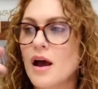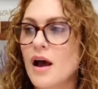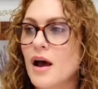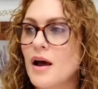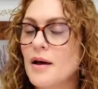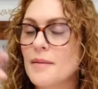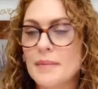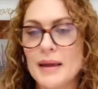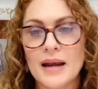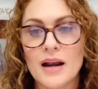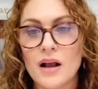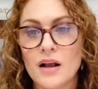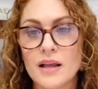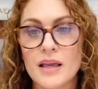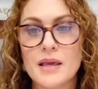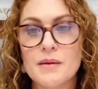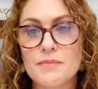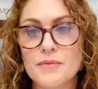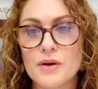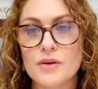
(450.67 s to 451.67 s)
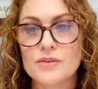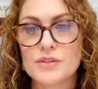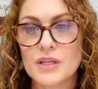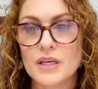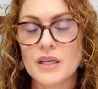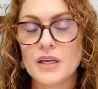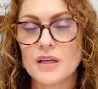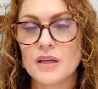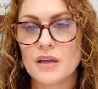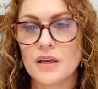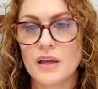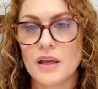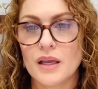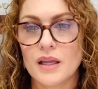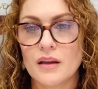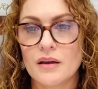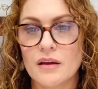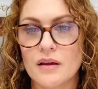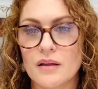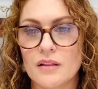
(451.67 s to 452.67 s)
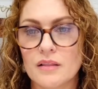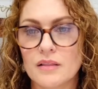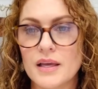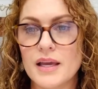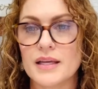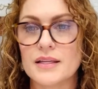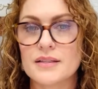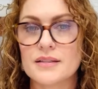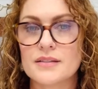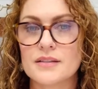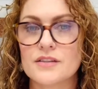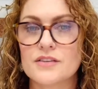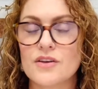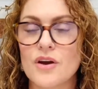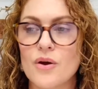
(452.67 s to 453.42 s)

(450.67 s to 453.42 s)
and I'll keep those in a list.